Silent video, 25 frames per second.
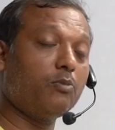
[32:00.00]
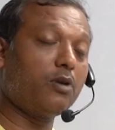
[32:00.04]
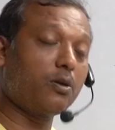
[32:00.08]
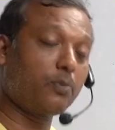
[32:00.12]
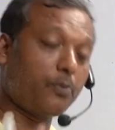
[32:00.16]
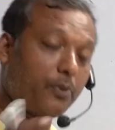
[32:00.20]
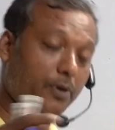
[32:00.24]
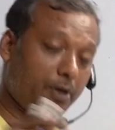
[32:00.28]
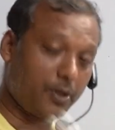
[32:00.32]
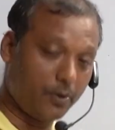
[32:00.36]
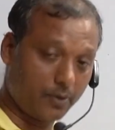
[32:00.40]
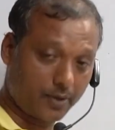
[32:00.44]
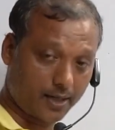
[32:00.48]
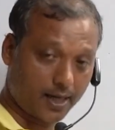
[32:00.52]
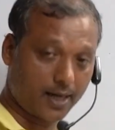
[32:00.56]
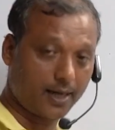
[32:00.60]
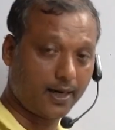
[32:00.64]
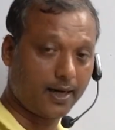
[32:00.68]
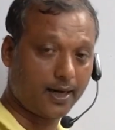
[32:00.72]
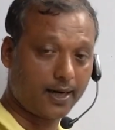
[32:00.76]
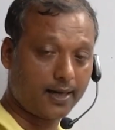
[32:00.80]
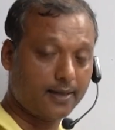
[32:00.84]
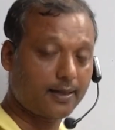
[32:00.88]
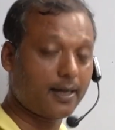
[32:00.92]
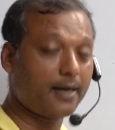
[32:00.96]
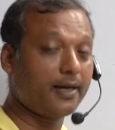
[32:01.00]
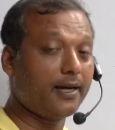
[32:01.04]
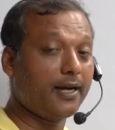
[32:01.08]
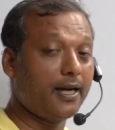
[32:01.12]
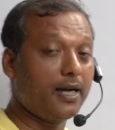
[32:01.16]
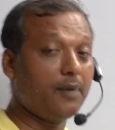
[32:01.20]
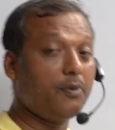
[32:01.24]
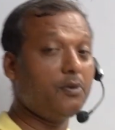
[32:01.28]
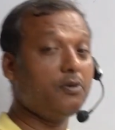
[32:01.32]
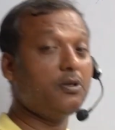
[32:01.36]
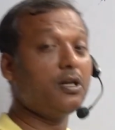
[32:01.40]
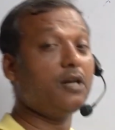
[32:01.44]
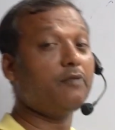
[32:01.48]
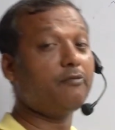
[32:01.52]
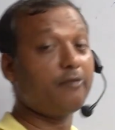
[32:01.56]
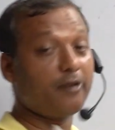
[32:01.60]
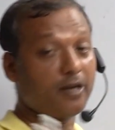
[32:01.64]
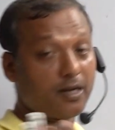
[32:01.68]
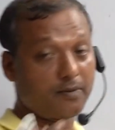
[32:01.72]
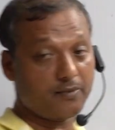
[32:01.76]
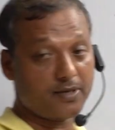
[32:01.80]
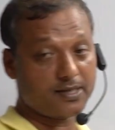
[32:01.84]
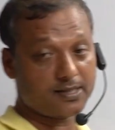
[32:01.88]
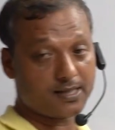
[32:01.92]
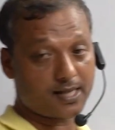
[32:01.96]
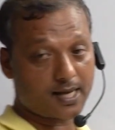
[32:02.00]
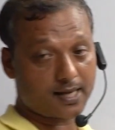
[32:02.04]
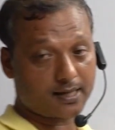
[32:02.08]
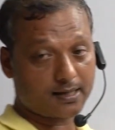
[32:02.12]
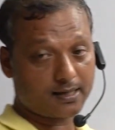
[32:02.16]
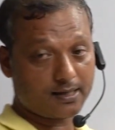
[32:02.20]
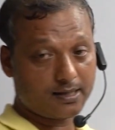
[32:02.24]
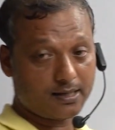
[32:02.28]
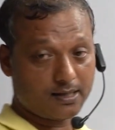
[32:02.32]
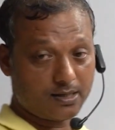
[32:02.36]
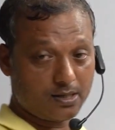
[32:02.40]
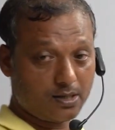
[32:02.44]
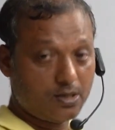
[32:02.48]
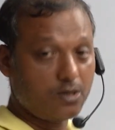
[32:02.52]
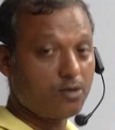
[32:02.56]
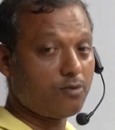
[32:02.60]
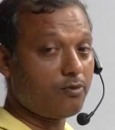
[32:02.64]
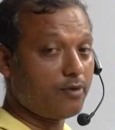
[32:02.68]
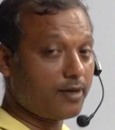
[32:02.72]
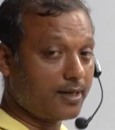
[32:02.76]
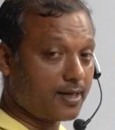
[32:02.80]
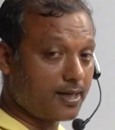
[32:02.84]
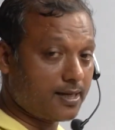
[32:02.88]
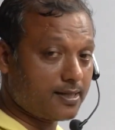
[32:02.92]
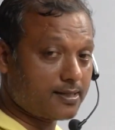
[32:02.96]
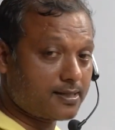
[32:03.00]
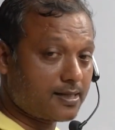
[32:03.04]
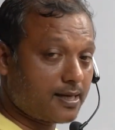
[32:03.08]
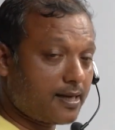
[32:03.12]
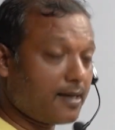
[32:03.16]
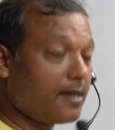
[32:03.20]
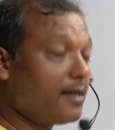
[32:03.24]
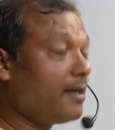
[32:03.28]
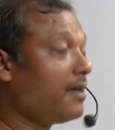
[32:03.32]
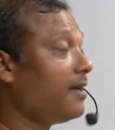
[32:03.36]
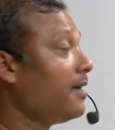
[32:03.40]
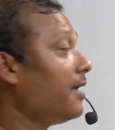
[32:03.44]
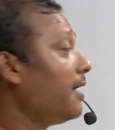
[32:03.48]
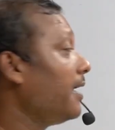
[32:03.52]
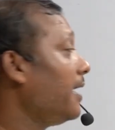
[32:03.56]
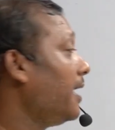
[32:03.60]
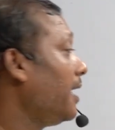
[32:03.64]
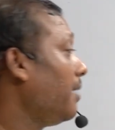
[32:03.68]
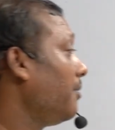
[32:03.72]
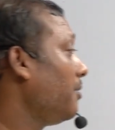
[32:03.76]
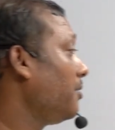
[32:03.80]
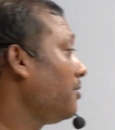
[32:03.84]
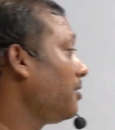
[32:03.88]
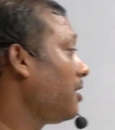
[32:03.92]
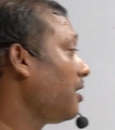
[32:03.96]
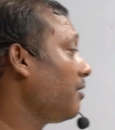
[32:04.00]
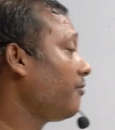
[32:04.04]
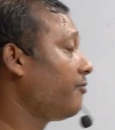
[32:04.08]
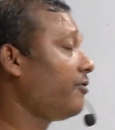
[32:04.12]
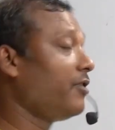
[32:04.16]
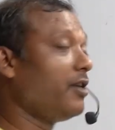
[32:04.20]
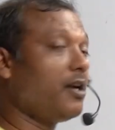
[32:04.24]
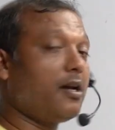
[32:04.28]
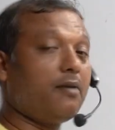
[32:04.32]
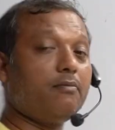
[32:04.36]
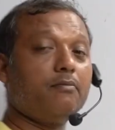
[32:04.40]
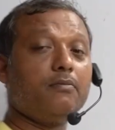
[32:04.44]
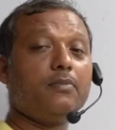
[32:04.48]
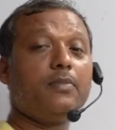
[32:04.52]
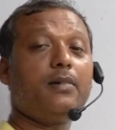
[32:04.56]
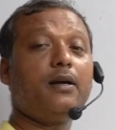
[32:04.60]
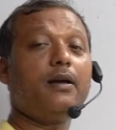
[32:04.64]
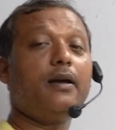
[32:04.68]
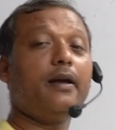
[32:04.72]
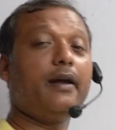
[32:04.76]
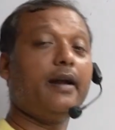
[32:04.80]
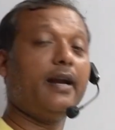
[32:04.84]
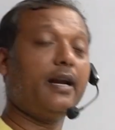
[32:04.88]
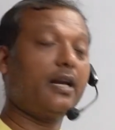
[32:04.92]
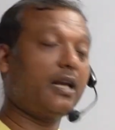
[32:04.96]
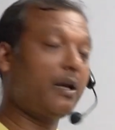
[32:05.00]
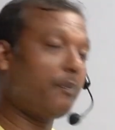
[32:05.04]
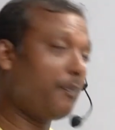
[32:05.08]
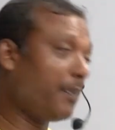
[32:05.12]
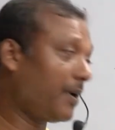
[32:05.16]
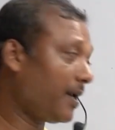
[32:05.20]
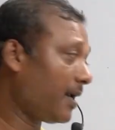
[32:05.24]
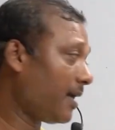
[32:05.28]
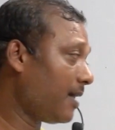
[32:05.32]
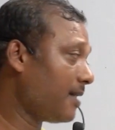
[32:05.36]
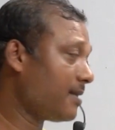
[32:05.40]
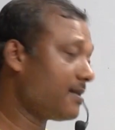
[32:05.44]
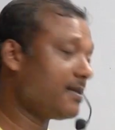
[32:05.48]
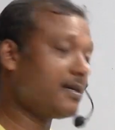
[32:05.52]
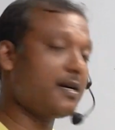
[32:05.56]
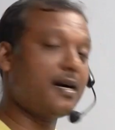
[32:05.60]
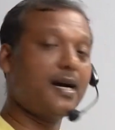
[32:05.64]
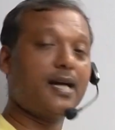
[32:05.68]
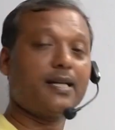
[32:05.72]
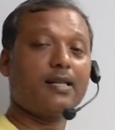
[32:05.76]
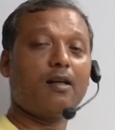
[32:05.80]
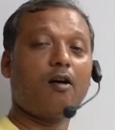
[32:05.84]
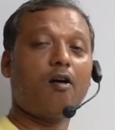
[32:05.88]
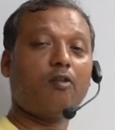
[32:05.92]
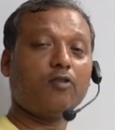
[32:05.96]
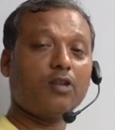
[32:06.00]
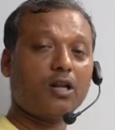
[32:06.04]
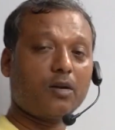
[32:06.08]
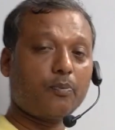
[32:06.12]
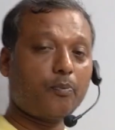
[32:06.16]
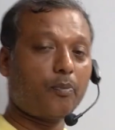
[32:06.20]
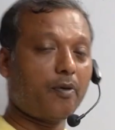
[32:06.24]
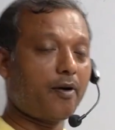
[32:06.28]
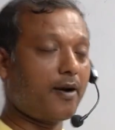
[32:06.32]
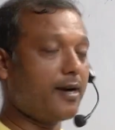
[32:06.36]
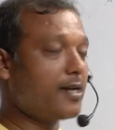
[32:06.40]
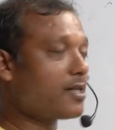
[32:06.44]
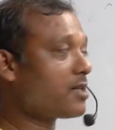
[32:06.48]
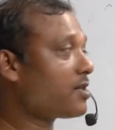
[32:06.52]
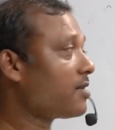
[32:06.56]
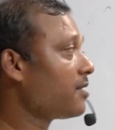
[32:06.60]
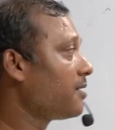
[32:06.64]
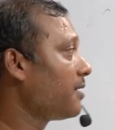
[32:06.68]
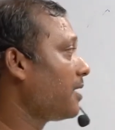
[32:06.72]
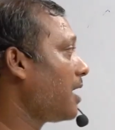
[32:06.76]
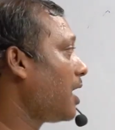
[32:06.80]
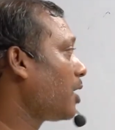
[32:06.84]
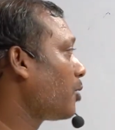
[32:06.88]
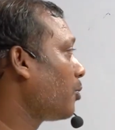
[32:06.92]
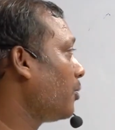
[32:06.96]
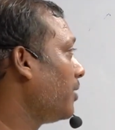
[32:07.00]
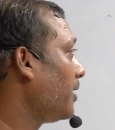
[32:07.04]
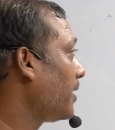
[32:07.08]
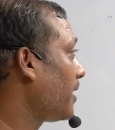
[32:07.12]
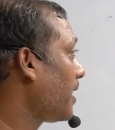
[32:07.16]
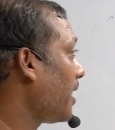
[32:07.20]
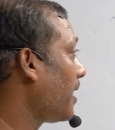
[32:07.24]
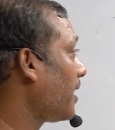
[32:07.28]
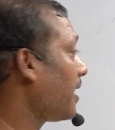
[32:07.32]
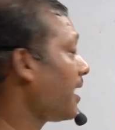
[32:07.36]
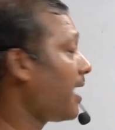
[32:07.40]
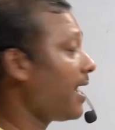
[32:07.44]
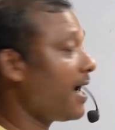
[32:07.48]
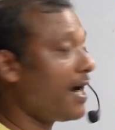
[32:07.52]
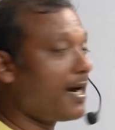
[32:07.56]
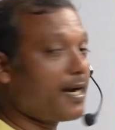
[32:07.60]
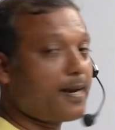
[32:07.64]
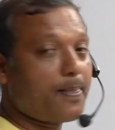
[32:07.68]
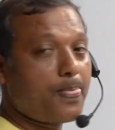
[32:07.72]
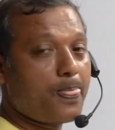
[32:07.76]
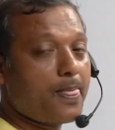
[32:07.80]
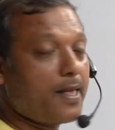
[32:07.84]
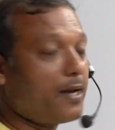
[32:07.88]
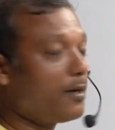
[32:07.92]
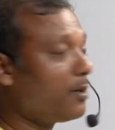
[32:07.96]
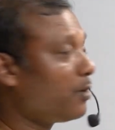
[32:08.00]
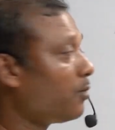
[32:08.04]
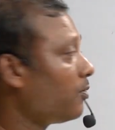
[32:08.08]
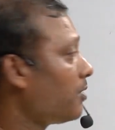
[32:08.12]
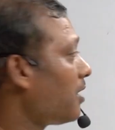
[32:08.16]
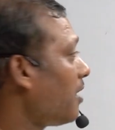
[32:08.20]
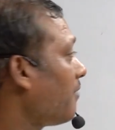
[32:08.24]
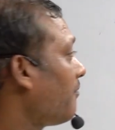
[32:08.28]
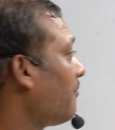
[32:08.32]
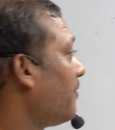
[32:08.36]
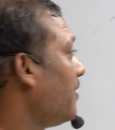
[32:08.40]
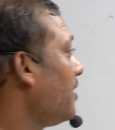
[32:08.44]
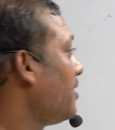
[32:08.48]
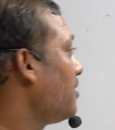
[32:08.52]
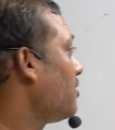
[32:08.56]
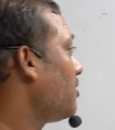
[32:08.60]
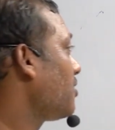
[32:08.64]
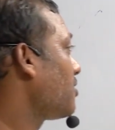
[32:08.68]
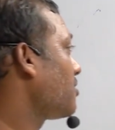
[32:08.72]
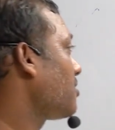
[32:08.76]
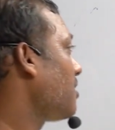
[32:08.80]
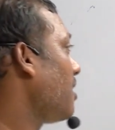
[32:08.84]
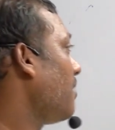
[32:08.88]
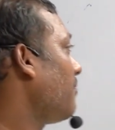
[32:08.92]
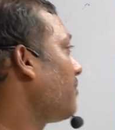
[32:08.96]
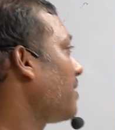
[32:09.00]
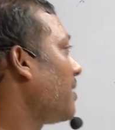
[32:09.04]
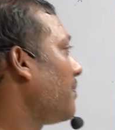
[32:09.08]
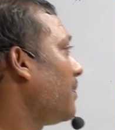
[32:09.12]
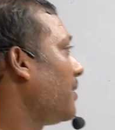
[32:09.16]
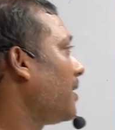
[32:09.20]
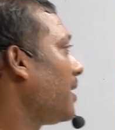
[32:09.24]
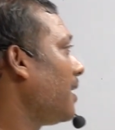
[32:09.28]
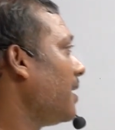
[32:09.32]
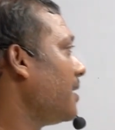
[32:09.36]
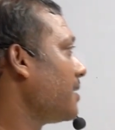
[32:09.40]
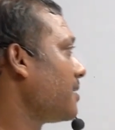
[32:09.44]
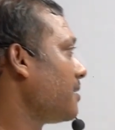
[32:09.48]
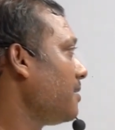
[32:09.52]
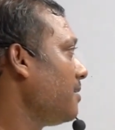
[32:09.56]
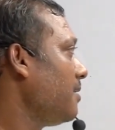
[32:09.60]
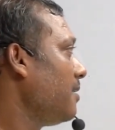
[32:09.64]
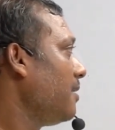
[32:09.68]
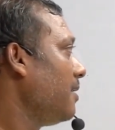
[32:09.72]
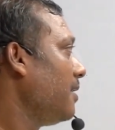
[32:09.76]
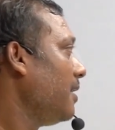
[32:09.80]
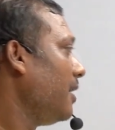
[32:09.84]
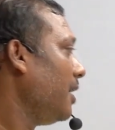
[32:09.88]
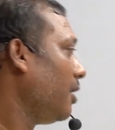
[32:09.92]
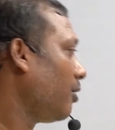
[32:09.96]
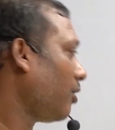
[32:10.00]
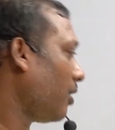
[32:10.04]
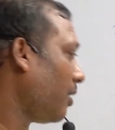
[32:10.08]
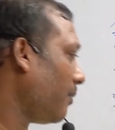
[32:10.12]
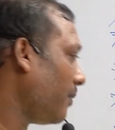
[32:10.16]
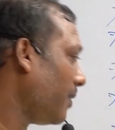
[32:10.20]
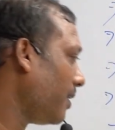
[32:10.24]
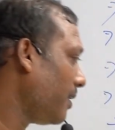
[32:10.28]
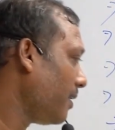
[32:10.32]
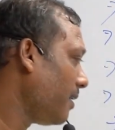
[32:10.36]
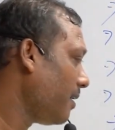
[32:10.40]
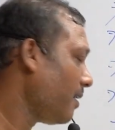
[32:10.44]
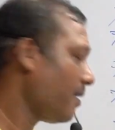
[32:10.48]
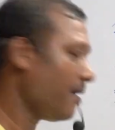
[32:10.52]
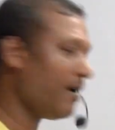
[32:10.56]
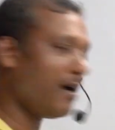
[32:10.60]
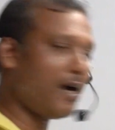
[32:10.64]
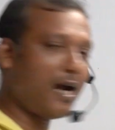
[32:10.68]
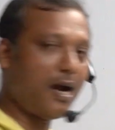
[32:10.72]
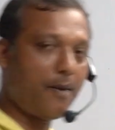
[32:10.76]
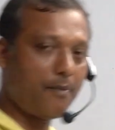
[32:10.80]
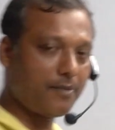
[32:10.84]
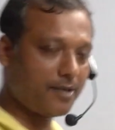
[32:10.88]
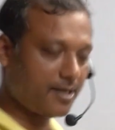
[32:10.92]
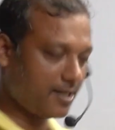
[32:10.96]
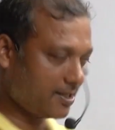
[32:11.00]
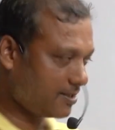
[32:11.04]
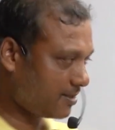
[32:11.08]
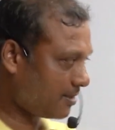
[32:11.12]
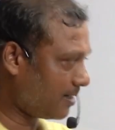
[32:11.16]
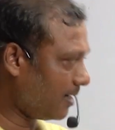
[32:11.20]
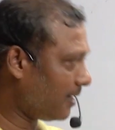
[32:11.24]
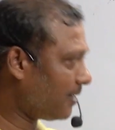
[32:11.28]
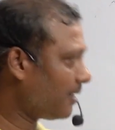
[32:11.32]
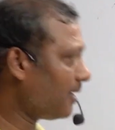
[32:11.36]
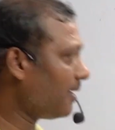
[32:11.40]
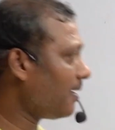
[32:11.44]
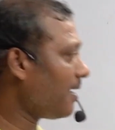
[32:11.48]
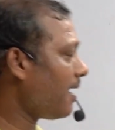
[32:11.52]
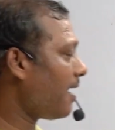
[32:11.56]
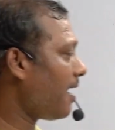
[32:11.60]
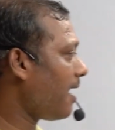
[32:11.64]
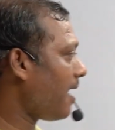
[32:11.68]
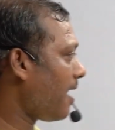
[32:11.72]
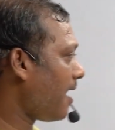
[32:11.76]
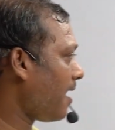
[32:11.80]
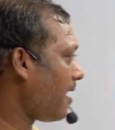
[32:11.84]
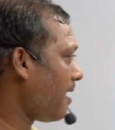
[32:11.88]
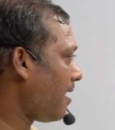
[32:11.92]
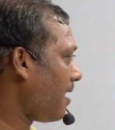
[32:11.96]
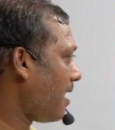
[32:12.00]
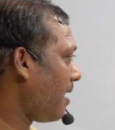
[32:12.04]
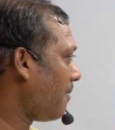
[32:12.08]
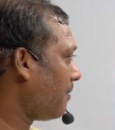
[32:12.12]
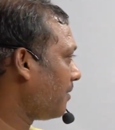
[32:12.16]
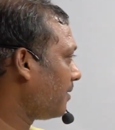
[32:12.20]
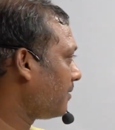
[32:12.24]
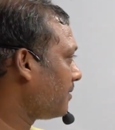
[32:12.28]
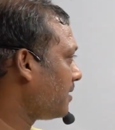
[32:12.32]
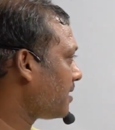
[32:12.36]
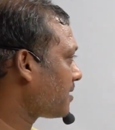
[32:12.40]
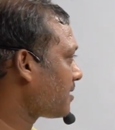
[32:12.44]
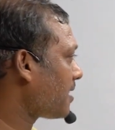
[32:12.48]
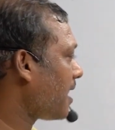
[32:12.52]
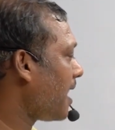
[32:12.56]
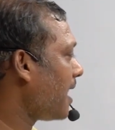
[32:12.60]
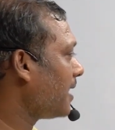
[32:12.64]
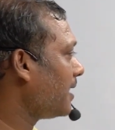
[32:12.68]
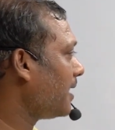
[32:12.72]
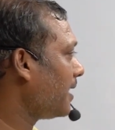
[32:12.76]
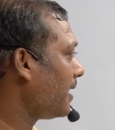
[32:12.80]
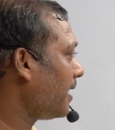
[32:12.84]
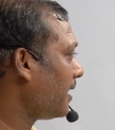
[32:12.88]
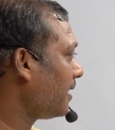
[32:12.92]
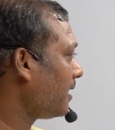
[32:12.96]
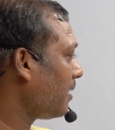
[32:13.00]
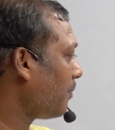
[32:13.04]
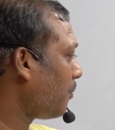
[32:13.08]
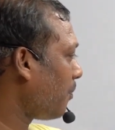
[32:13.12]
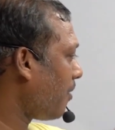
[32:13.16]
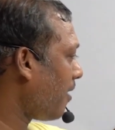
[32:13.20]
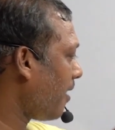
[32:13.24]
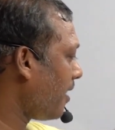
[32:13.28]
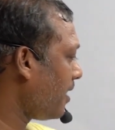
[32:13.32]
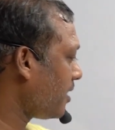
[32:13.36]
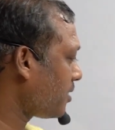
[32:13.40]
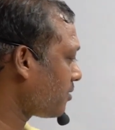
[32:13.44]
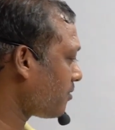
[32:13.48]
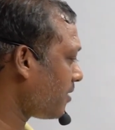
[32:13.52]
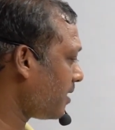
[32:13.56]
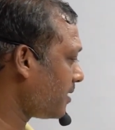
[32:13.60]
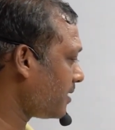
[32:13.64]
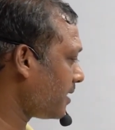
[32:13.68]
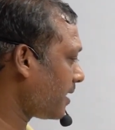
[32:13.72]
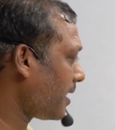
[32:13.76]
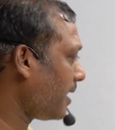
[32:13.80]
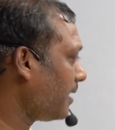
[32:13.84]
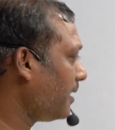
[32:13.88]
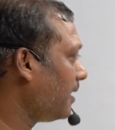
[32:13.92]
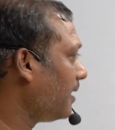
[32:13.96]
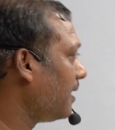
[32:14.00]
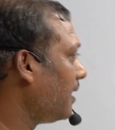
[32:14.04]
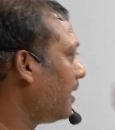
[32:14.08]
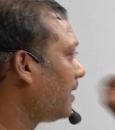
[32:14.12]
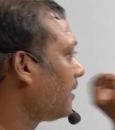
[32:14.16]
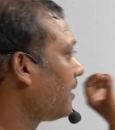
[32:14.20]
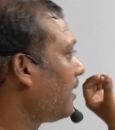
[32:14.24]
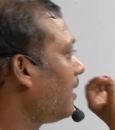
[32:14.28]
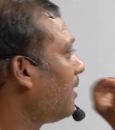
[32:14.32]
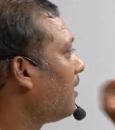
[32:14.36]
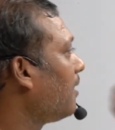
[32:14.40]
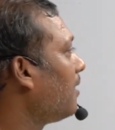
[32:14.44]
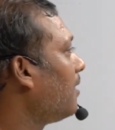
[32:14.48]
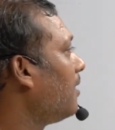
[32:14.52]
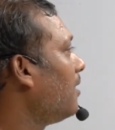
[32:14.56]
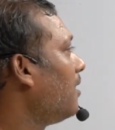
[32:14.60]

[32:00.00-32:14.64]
more point we can add that individual freedom is there. We can say individual freedom and capitals are the other points that we can add to the features of capitalist economy. I'm just I will just highlighting the points once again in little.